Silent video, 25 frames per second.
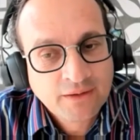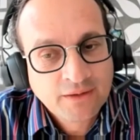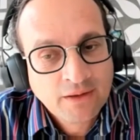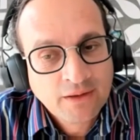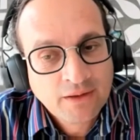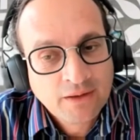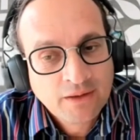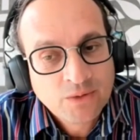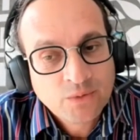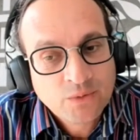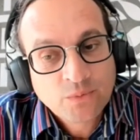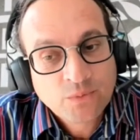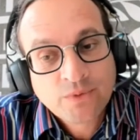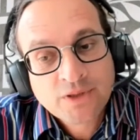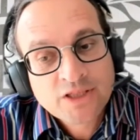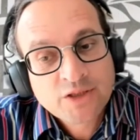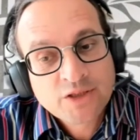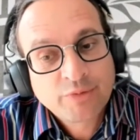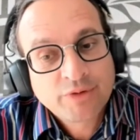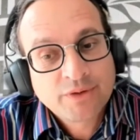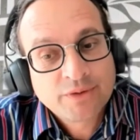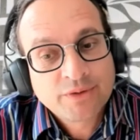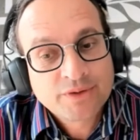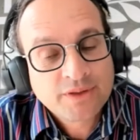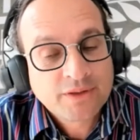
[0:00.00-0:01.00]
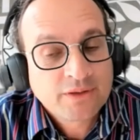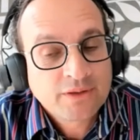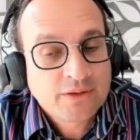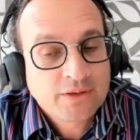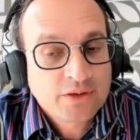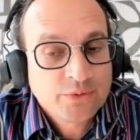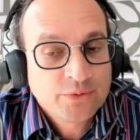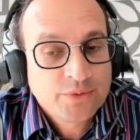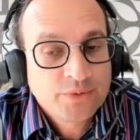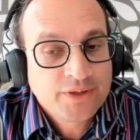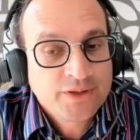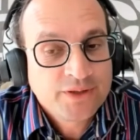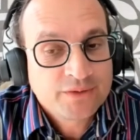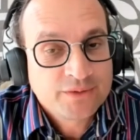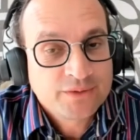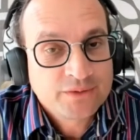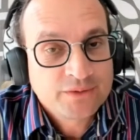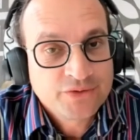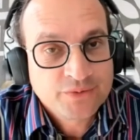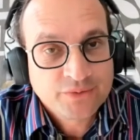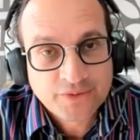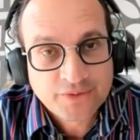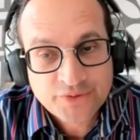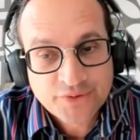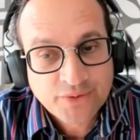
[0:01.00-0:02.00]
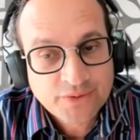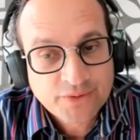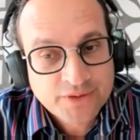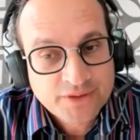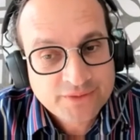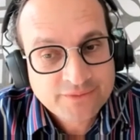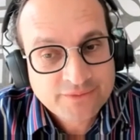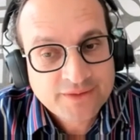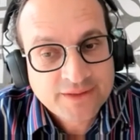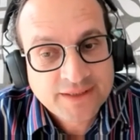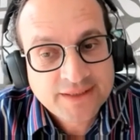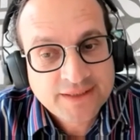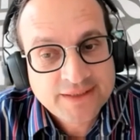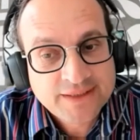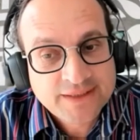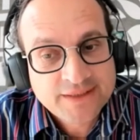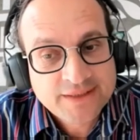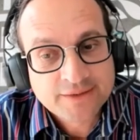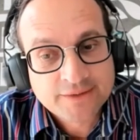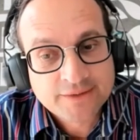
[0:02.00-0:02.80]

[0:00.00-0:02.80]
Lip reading: where it's about including also alternative data,